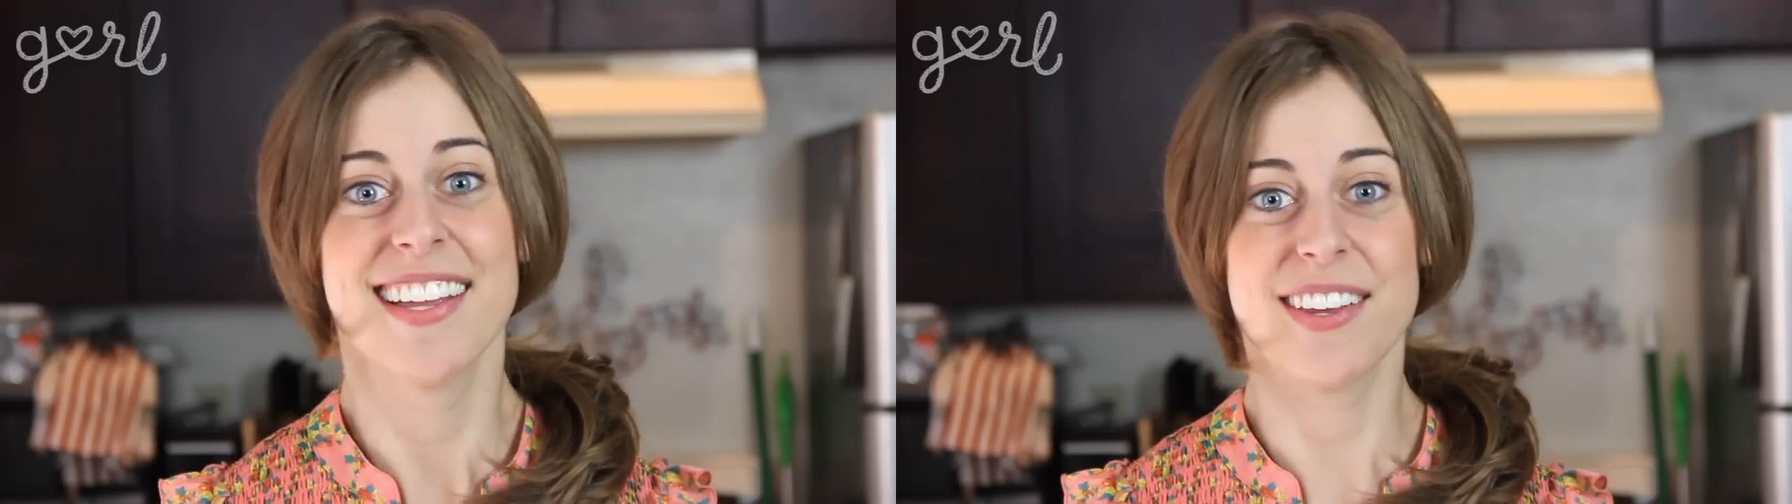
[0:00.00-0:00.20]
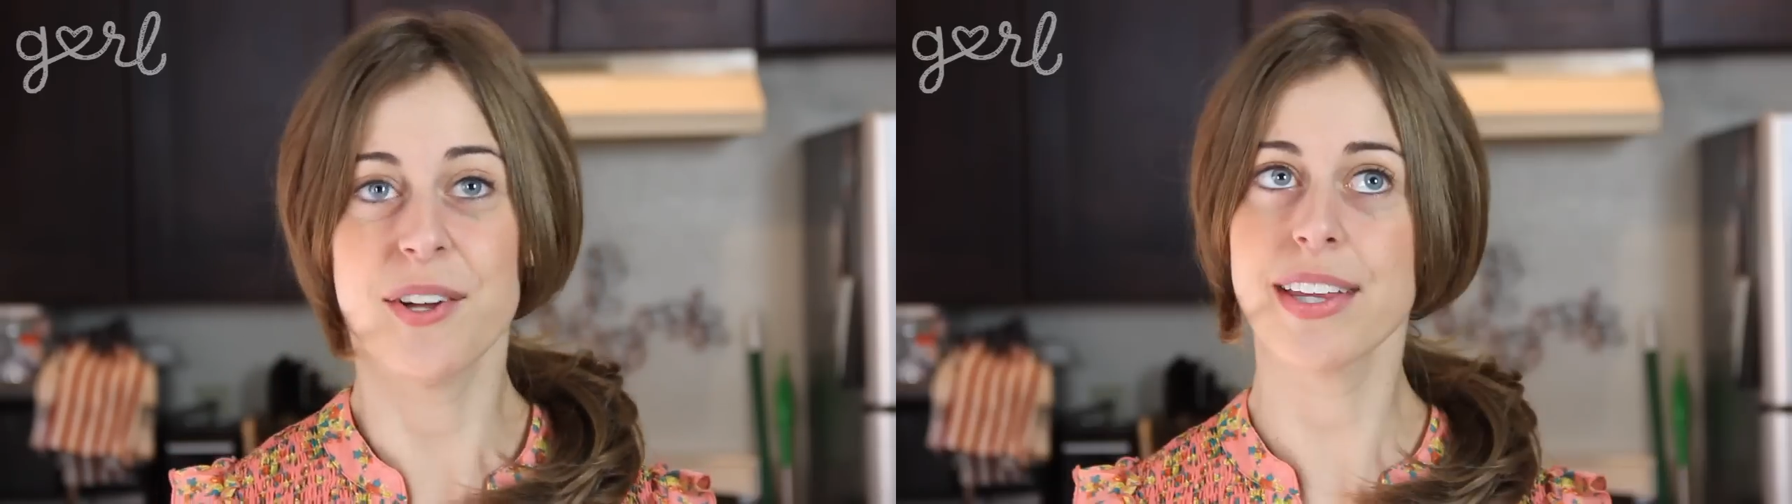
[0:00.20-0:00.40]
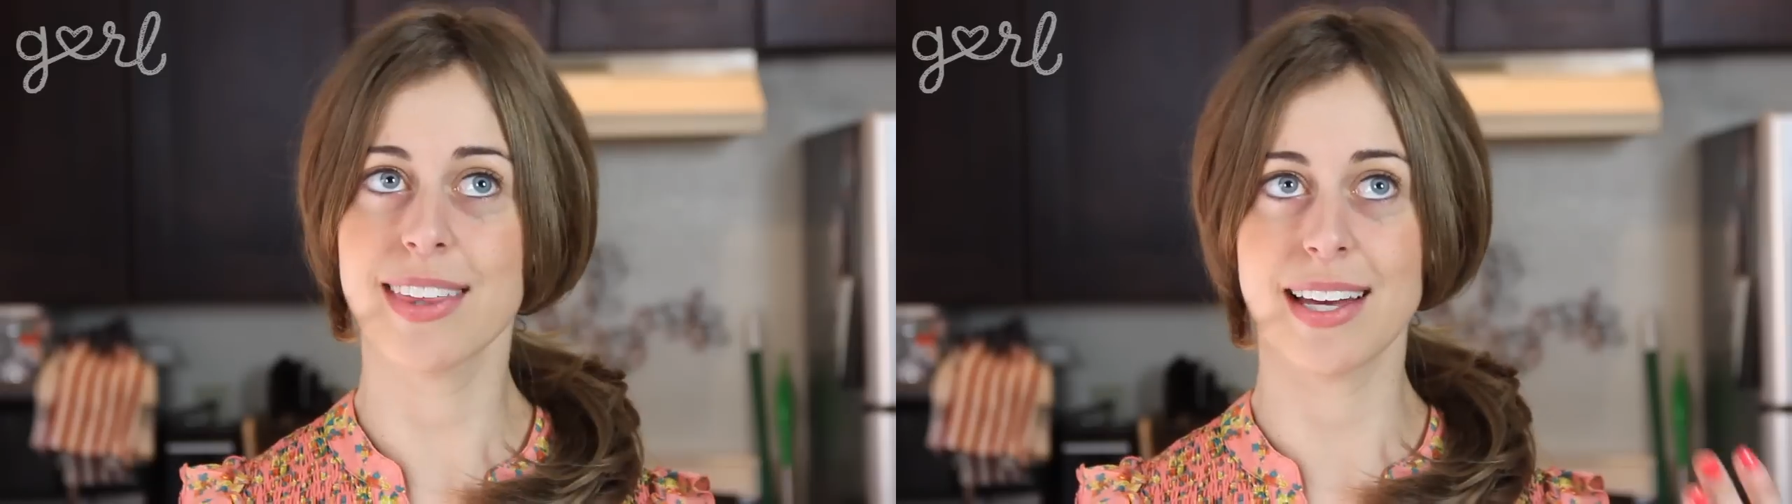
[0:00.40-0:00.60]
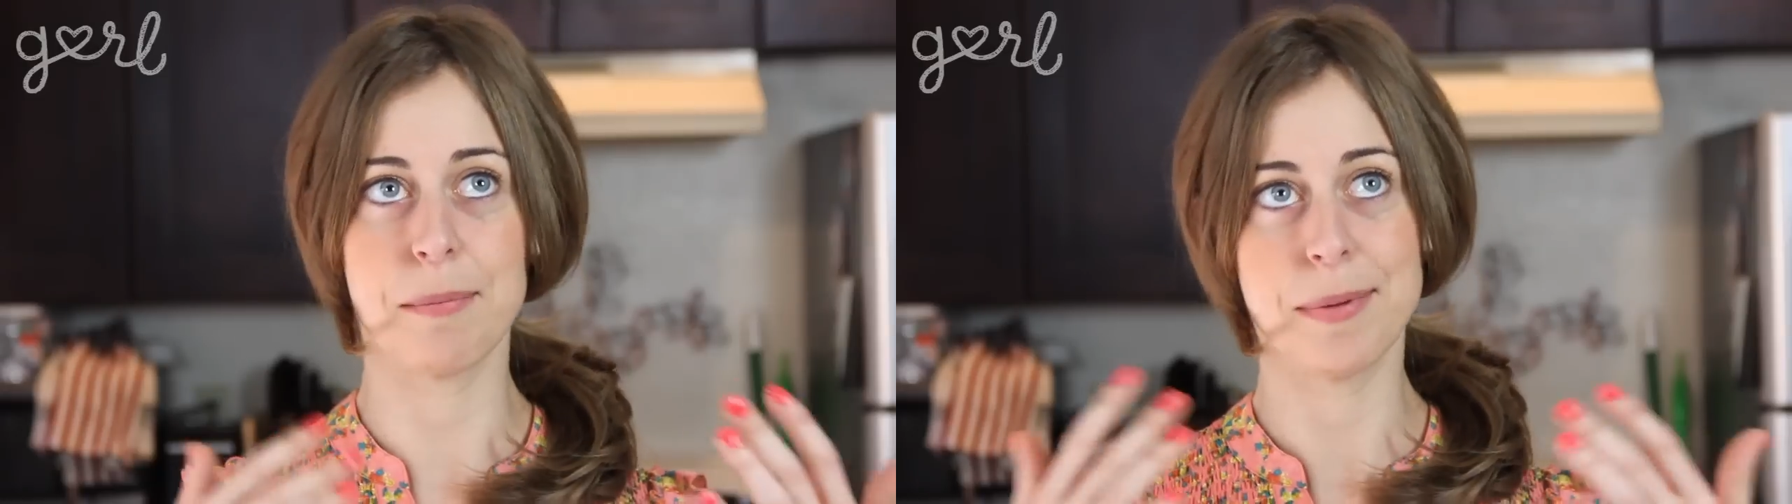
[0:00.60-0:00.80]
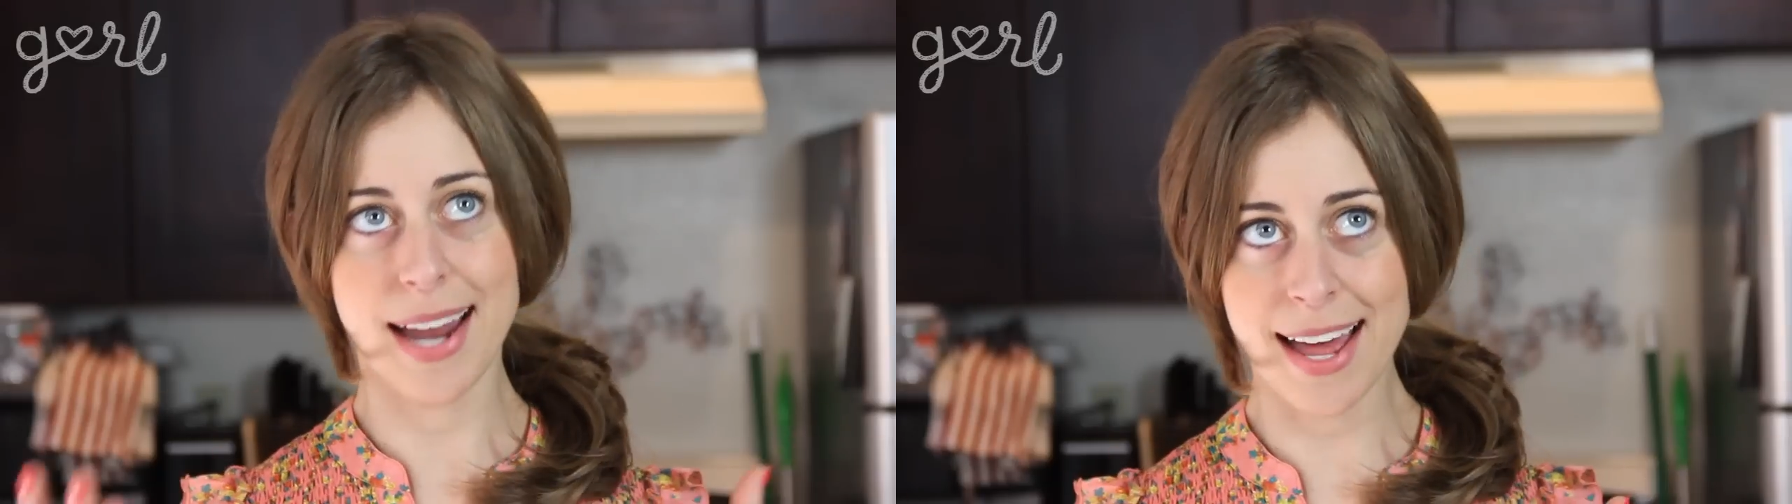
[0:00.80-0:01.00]
The only thing
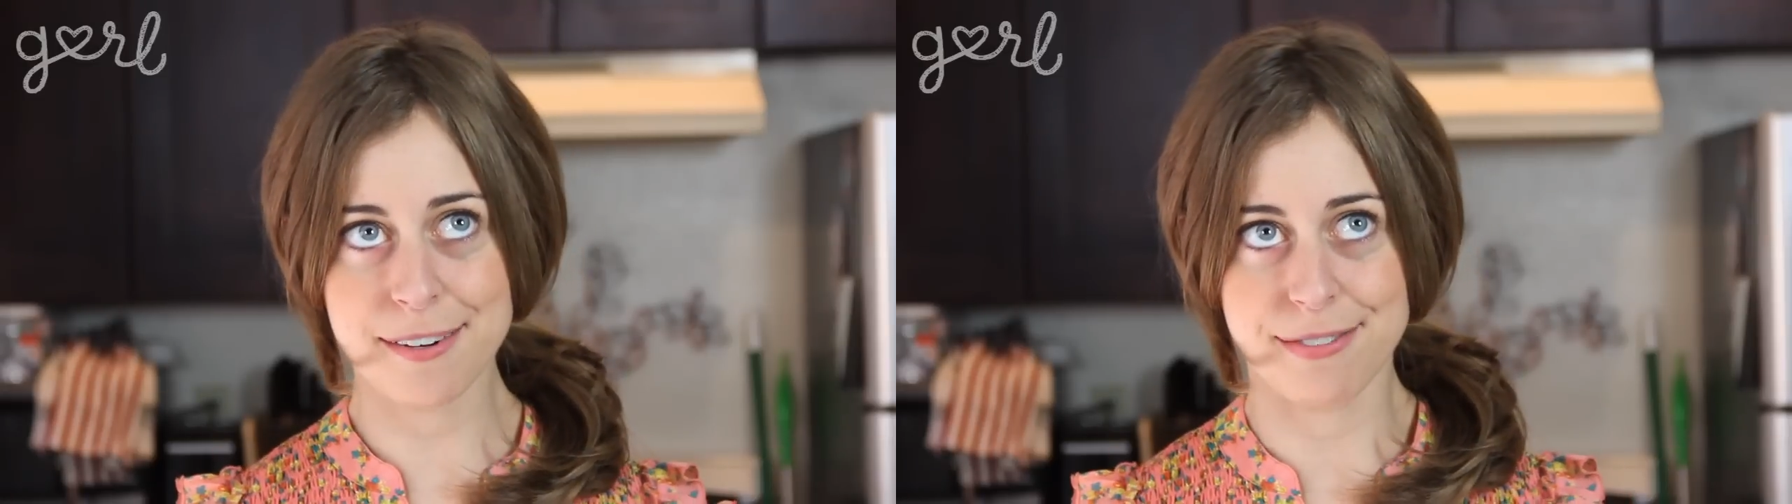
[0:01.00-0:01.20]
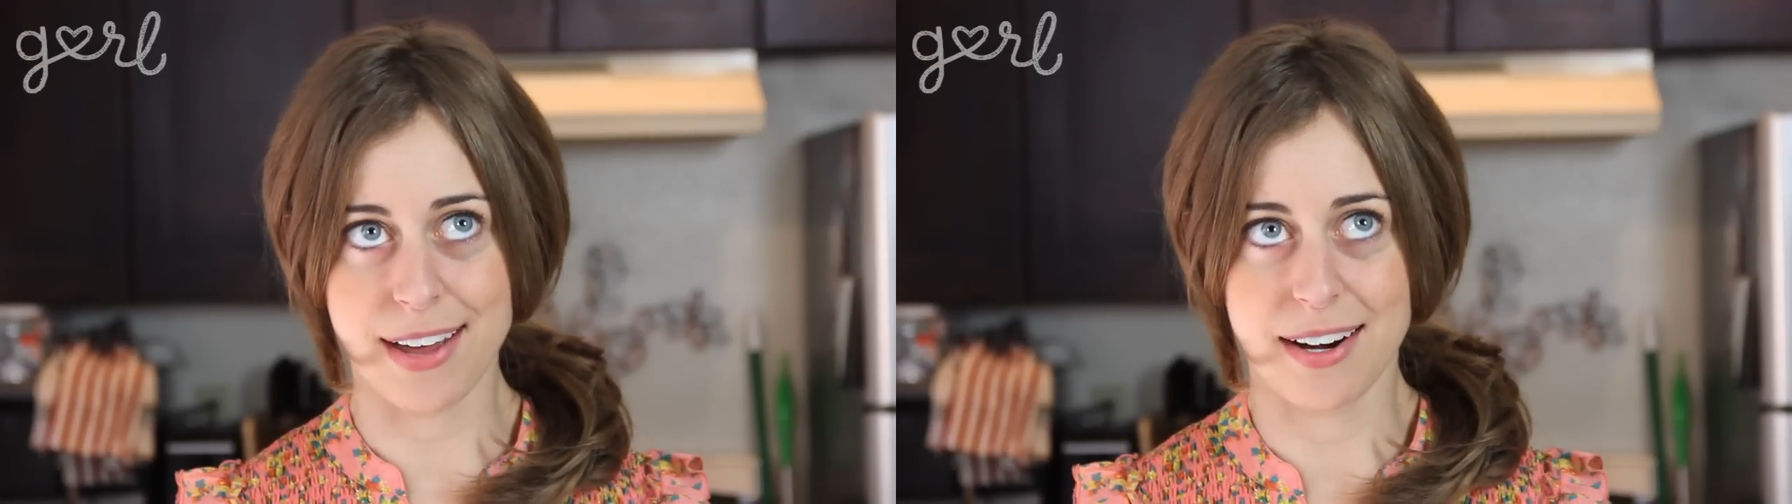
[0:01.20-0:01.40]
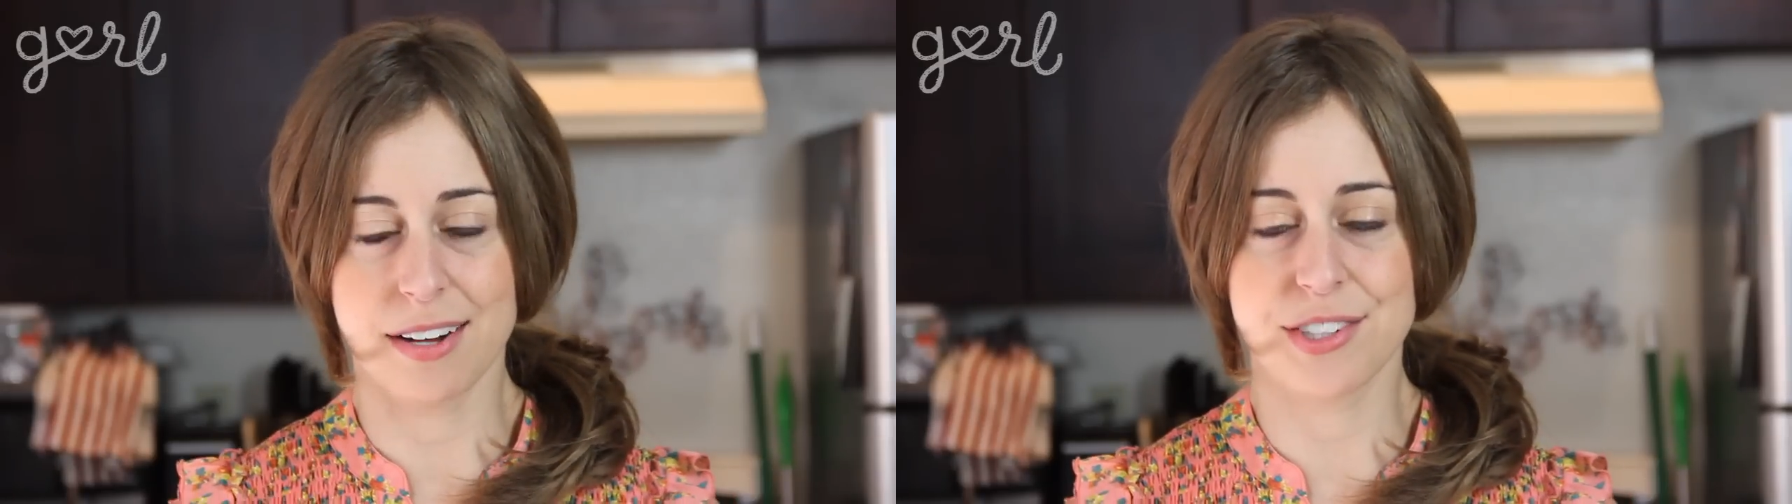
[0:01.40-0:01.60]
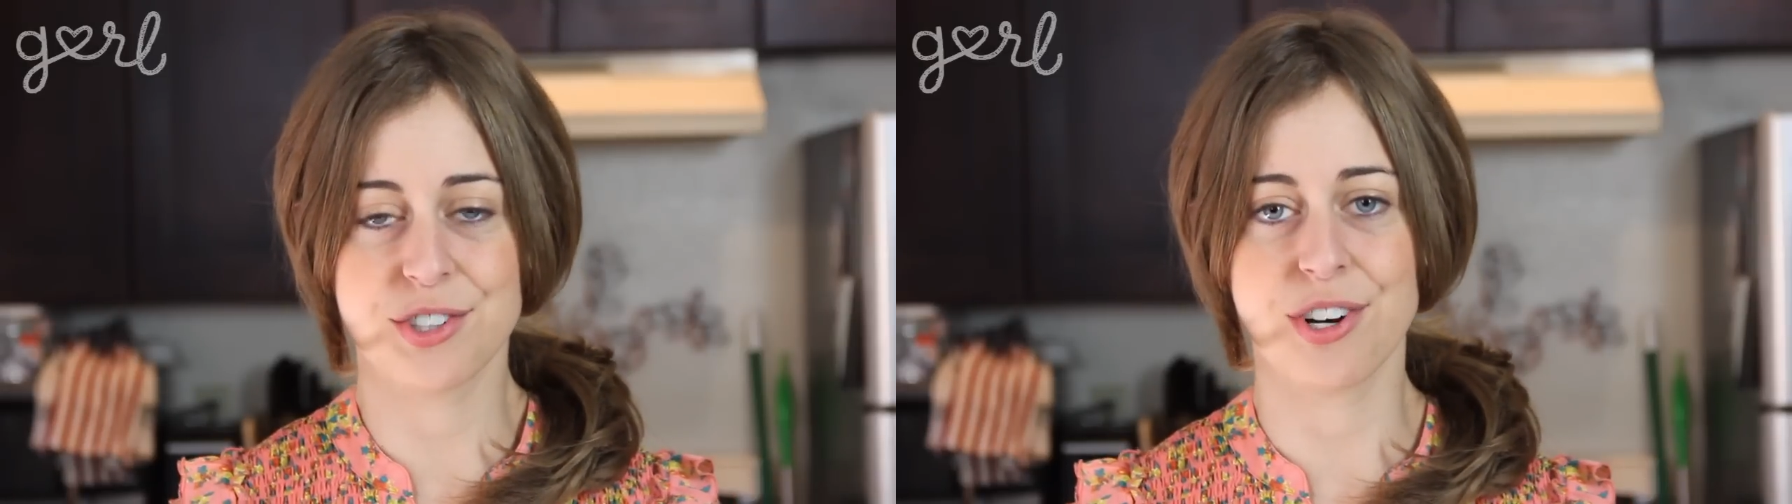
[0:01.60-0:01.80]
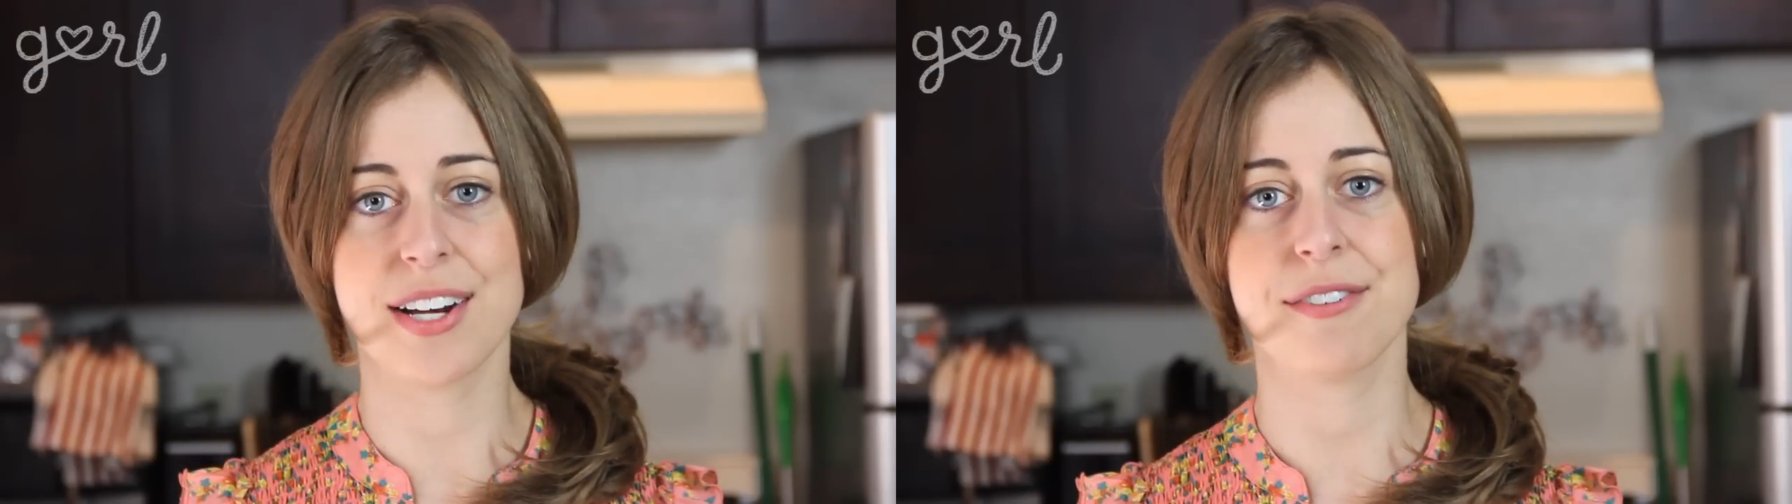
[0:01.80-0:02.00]
I'm not a fan of is
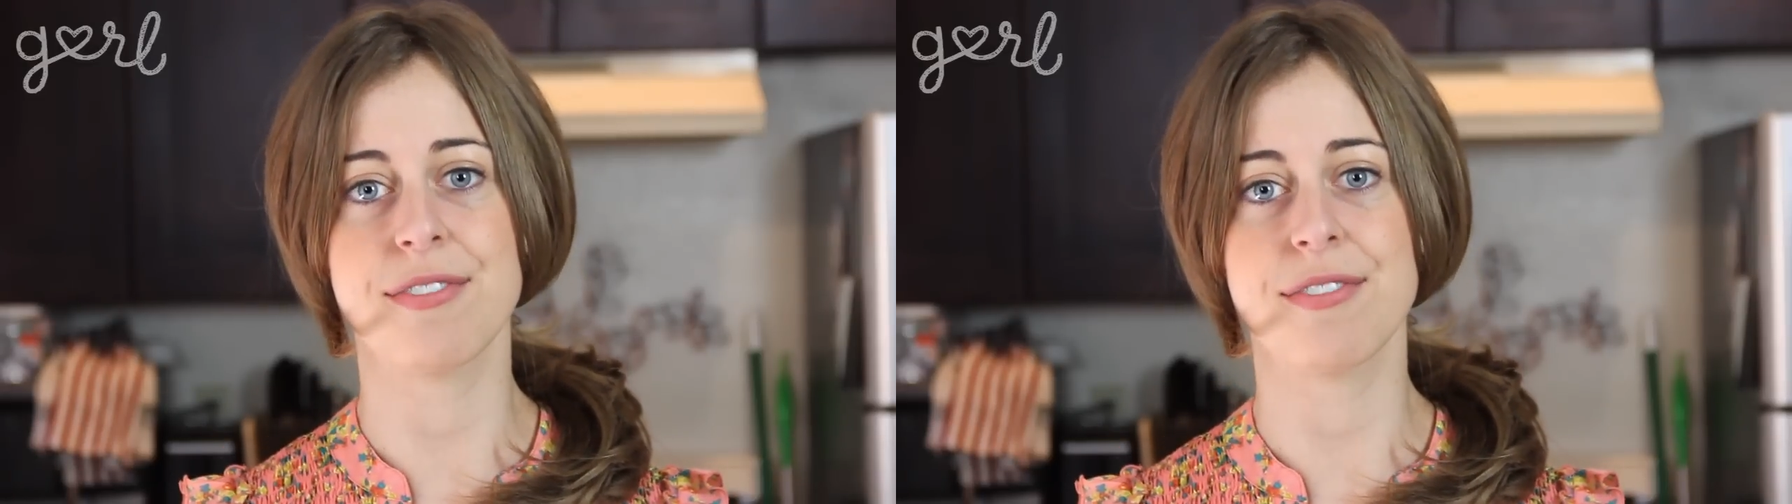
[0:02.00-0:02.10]
trying to